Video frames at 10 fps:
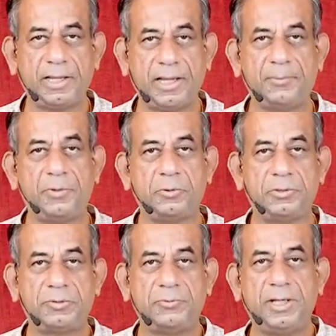
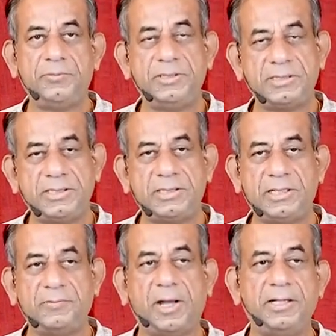approach where we see the
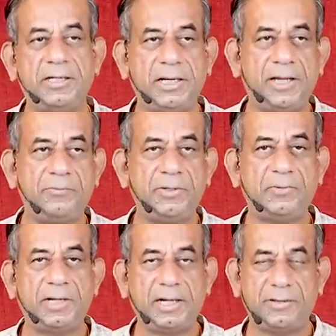divine in
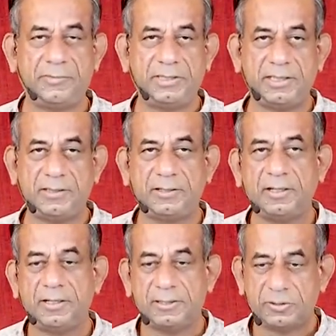everyone and everything.
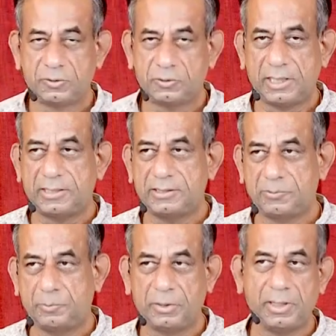So, that's
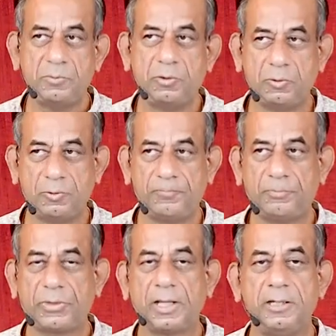the poem Who.
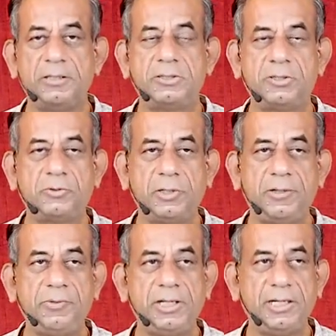So,
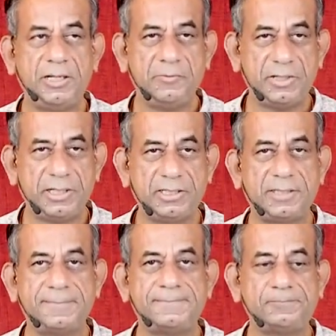today we read
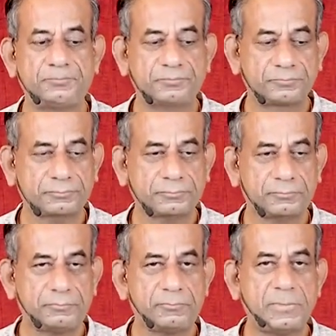invitation.
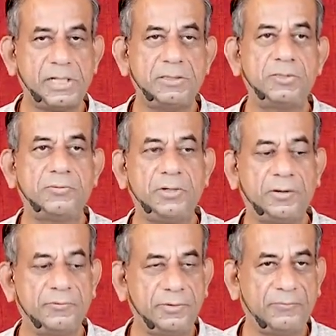So, we
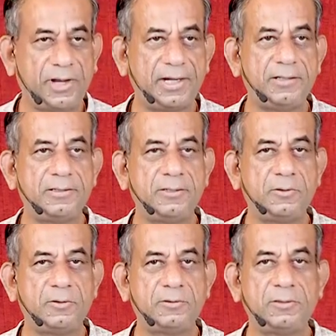often find, you
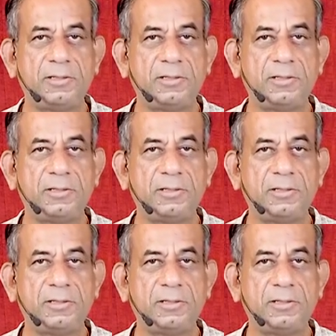know,